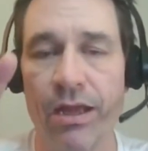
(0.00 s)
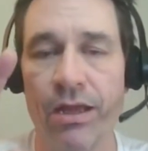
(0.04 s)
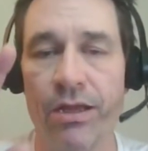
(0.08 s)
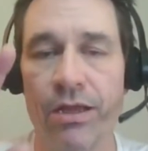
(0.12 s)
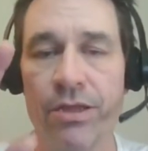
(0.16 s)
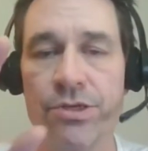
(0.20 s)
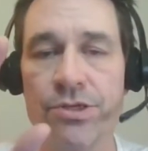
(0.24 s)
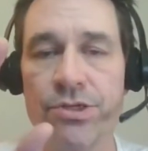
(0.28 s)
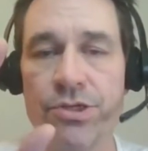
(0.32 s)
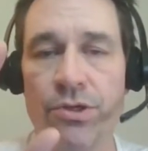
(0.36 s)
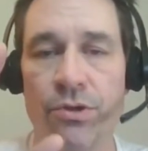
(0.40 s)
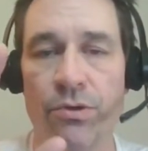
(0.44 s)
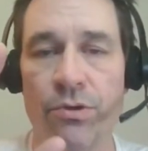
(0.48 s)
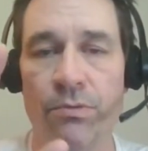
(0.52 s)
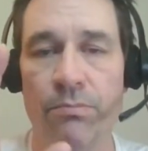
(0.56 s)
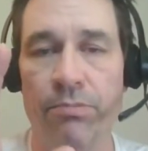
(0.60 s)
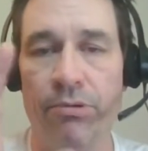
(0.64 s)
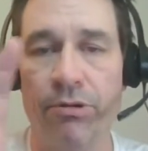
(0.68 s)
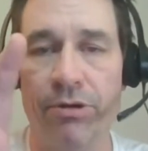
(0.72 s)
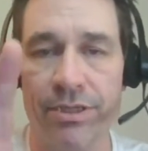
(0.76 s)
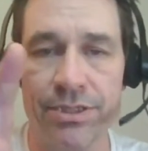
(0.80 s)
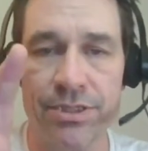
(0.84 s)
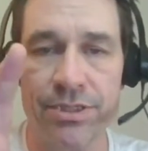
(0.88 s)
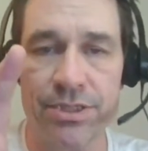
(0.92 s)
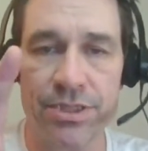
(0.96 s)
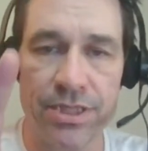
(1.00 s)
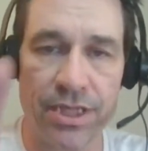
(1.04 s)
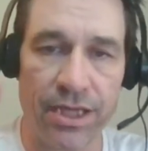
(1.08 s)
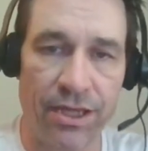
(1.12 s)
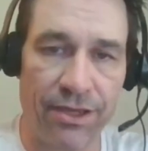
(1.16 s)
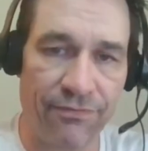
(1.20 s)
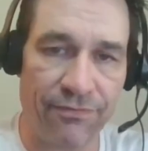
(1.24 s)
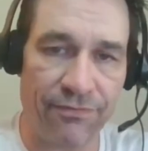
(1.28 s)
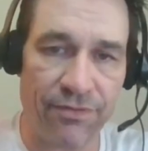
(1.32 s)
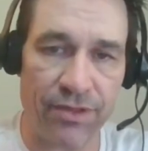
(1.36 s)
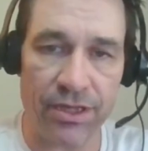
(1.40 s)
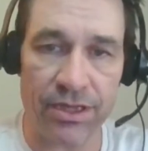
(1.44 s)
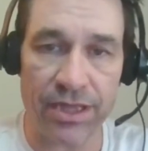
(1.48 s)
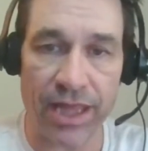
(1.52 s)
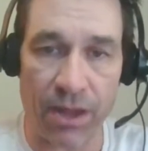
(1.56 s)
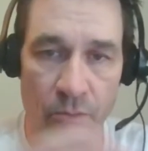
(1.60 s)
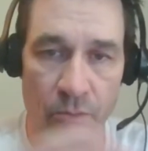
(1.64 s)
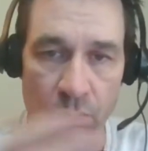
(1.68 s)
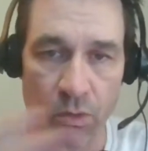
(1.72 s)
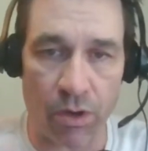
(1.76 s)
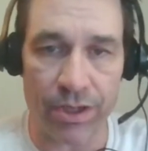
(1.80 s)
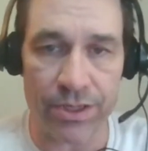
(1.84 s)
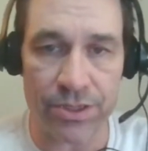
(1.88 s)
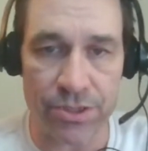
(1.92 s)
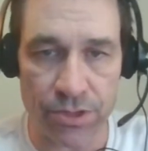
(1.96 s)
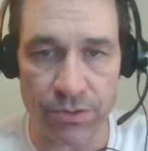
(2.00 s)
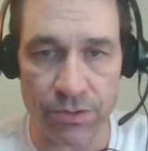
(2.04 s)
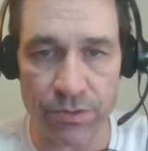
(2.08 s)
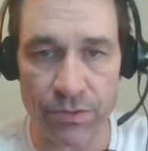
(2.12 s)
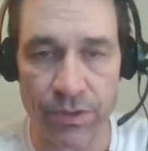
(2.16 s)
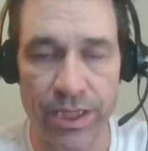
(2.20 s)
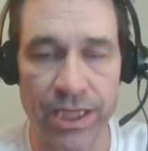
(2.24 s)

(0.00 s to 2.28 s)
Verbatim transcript: to put stuff that they want to